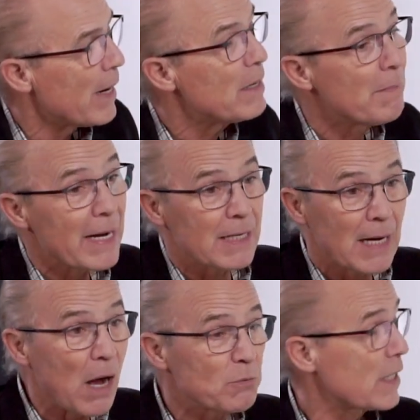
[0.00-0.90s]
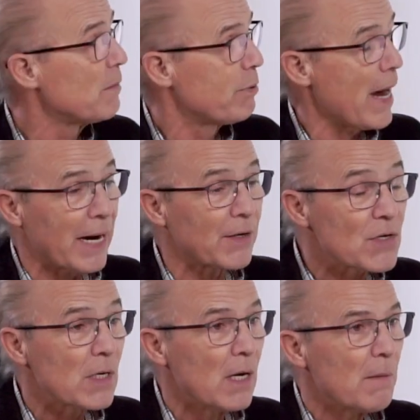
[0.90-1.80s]
In my counseling
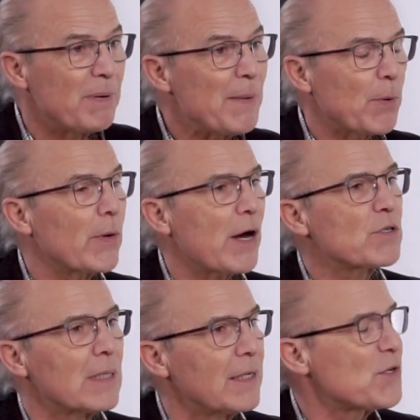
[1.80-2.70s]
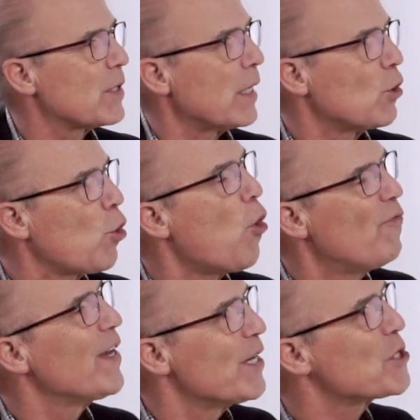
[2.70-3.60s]
practice, people are actually listing
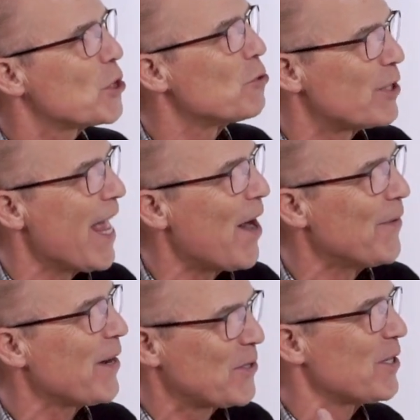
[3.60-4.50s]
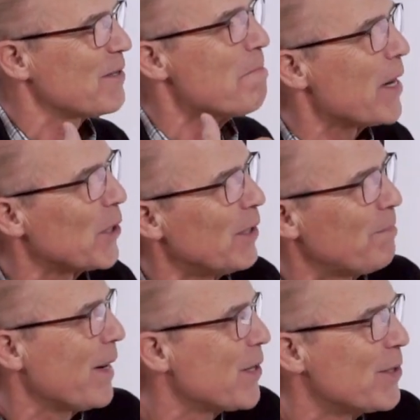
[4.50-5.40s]
COVID issues now, not just marital
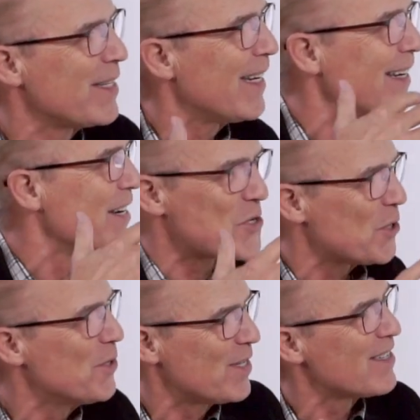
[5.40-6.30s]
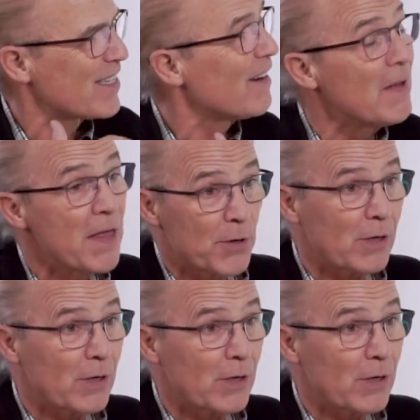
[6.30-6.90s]
parenting issues and stuff.